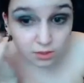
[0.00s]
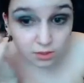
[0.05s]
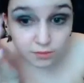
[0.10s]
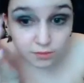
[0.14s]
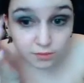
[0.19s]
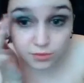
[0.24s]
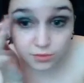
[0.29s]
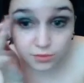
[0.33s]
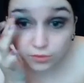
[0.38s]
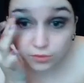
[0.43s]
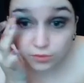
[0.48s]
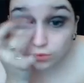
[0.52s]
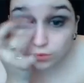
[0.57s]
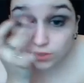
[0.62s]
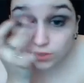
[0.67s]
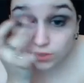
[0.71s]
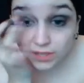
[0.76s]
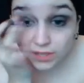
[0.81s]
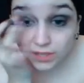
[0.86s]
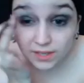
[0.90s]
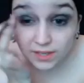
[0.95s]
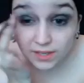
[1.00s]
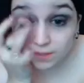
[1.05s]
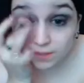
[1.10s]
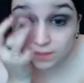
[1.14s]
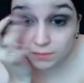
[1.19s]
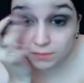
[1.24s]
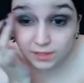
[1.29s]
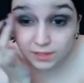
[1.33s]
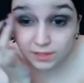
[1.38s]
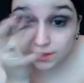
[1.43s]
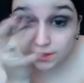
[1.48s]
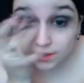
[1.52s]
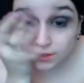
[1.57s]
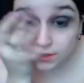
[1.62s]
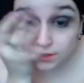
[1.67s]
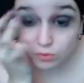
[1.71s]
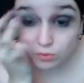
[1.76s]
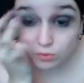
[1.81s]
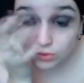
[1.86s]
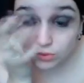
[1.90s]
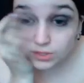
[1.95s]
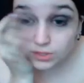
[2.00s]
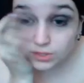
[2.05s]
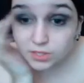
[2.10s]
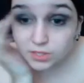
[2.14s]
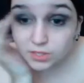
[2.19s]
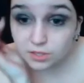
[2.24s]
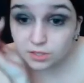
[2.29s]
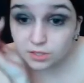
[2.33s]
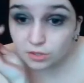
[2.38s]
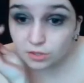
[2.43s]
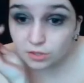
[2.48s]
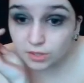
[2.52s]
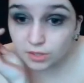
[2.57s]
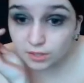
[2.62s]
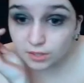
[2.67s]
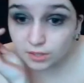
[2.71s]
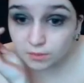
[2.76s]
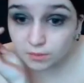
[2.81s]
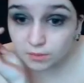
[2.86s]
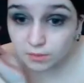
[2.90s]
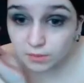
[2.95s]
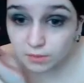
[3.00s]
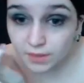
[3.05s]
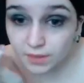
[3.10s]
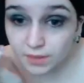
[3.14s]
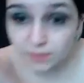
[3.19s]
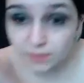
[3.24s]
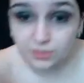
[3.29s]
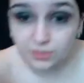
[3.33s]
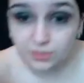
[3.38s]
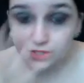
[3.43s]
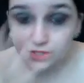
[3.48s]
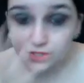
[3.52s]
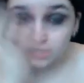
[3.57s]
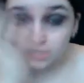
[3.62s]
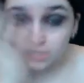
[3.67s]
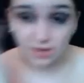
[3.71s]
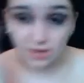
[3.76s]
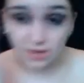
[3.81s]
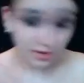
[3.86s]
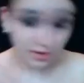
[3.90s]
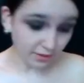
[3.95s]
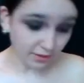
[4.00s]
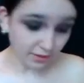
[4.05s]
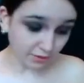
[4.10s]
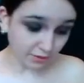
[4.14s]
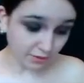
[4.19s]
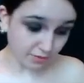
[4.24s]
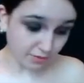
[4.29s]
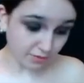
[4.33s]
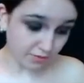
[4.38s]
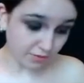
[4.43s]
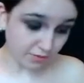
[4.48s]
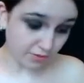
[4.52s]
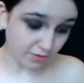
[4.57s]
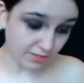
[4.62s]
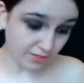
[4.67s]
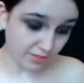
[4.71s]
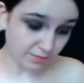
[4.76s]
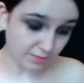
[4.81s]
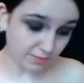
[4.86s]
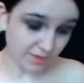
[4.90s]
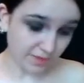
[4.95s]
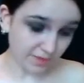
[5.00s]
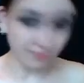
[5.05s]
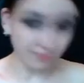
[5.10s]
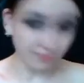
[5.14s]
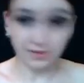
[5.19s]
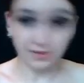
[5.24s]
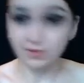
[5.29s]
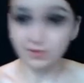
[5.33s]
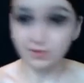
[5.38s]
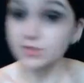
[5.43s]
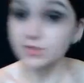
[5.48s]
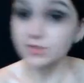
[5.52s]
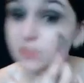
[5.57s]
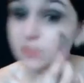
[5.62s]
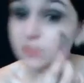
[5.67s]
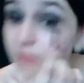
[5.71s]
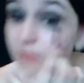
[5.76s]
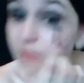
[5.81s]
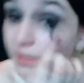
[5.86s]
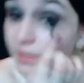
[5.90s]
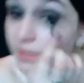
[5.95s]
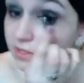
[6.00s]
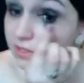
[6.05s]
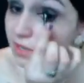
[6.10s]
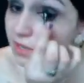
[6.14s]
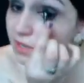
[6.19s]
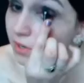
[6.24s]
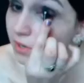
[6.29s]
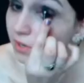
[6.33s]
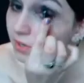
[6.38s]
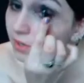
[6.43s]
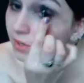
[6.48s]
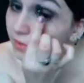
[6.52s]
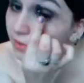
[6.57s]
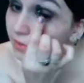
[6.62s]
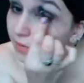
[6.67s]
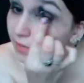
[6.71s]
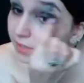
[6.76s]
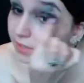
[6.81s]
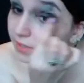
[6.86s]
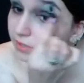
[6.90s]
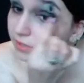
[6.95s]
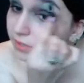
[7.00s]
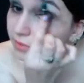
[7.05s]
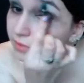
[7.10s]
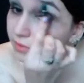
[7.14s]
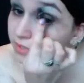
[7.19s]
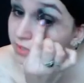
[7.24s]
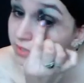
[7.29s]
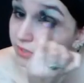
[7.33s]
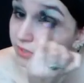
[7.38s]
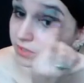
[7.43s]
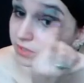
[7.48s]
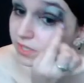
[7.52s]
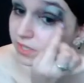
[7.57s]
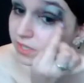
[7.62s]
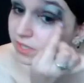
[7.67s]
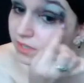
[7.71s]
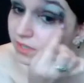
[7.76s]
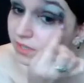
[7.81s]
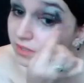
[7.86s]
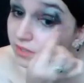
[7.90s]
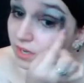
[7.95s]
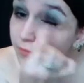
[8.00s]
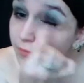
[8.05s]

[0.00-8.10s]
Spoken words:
If you do it real light and blend it, you won't really see the green, but it'll give you a nice pale finish because it'll cancel out all the red hues in your skin.